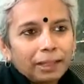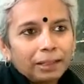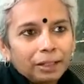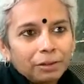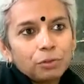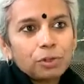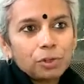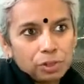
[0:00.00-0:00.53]
And
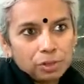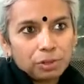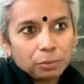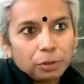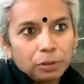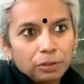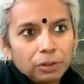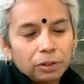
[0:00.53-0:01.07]
that was
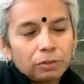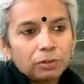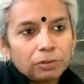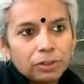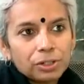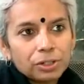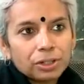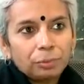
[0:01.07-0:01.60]
probably one of the
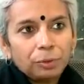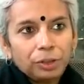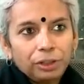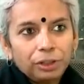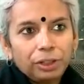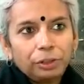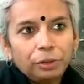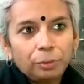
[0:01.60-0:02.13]
first
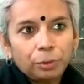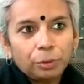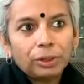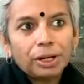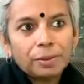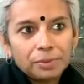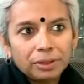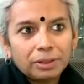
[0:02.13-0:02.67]
community radio
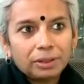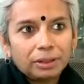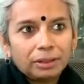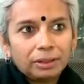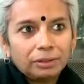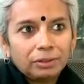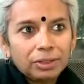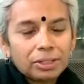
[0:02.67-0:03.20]
programs in the
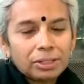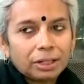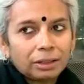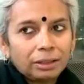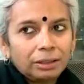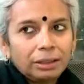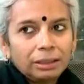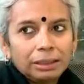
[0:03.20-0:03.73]
country we
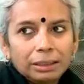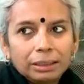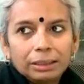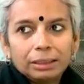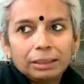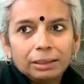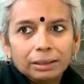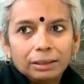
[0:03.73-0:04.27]
started,
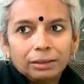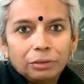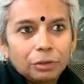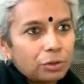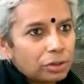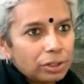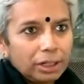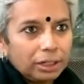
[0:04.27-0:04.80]

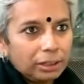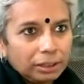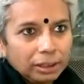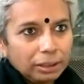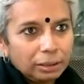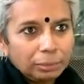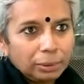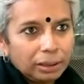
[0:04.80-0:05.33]
which was run
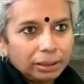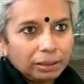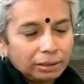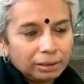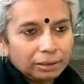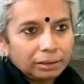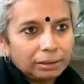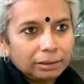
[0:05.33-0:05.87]
entirely by
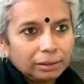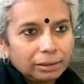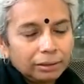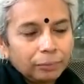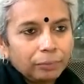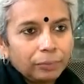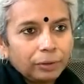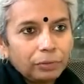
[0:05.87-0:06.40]

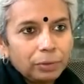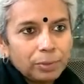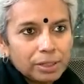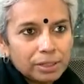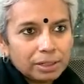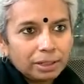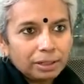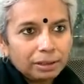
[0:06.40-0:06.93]
the
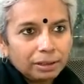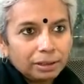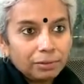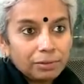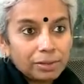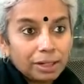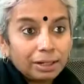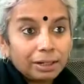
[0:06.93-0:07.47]
women's
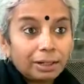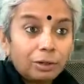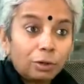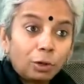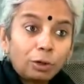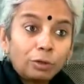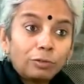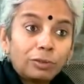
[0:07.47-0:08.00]
collectives, and a
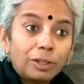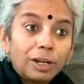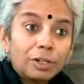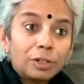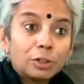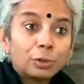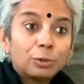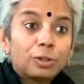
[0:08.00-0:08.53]
lot of their
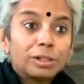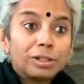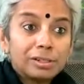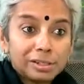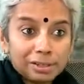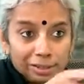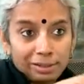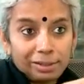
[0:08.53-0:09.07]

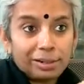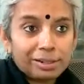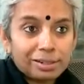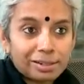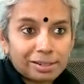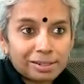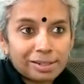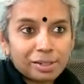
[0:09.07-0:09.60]
stories, their
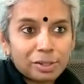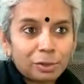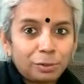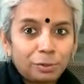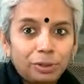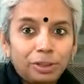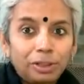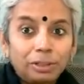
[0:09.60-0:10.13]
success
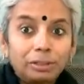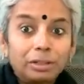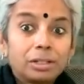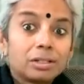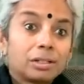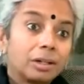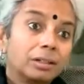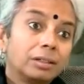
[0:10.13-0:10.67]
stories, their
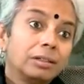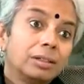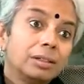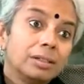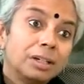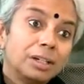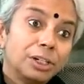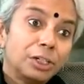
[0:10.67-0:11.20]

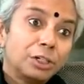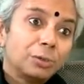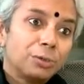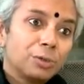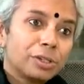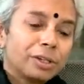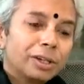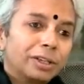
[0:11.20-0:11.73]
struggles, their
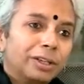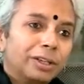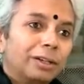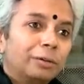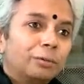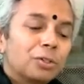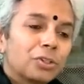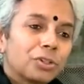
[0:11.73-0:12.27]
issues
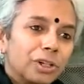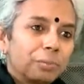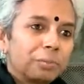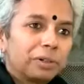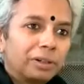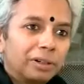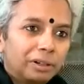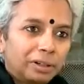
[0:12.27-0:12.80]
was
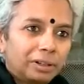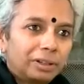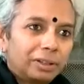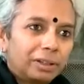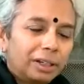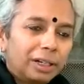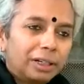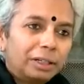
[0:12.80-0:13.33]
scripted,
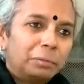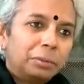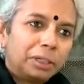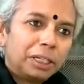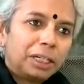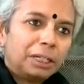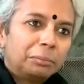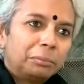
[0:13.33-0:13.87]
and it
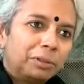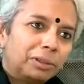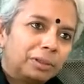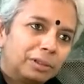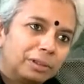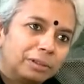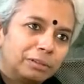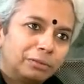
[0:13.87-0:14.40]
became
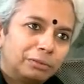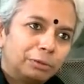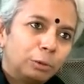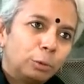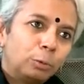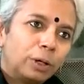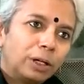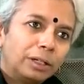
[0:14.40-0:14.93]
a full
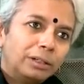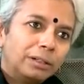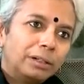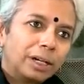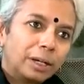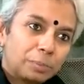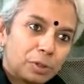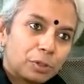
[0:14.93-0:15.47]

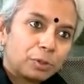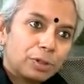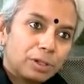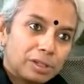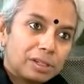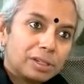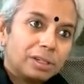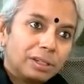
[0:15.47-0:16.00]
1-year
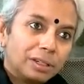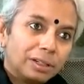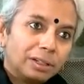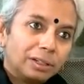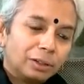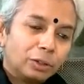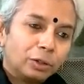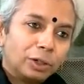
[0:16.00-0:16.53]
episodic
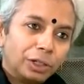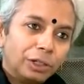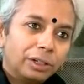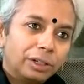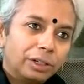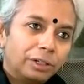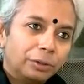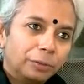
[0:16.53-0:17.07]
serial on All
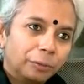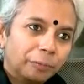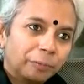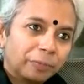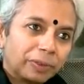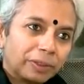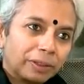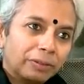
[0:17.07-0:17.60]
India Radio,
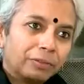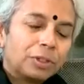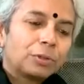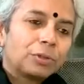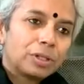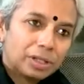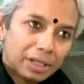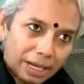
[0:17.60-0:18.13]

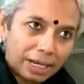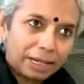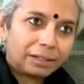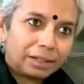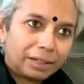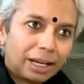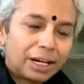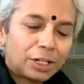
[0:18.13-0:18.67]
which was
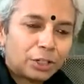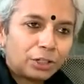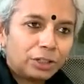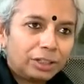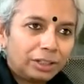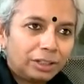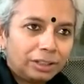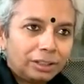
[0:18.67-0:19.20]

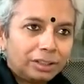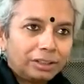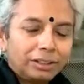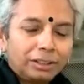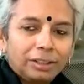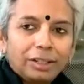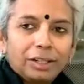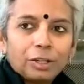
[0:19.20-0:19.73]
actually
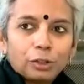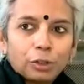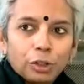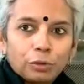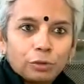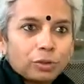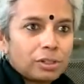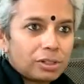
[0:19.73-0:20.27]
so
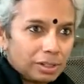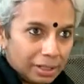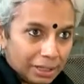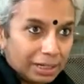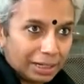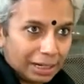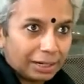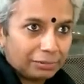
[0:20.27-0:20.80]
it was, they
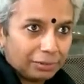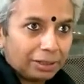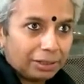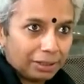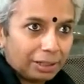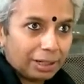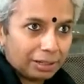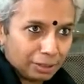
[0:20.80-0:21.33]

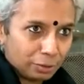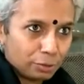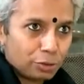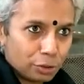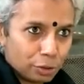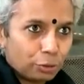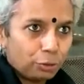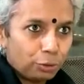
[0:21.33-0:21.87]
had their own
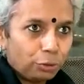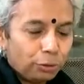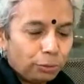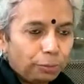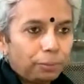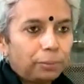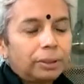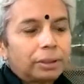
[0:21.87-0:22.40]
studio,
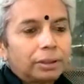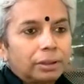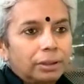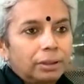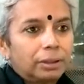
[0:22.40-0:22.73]
but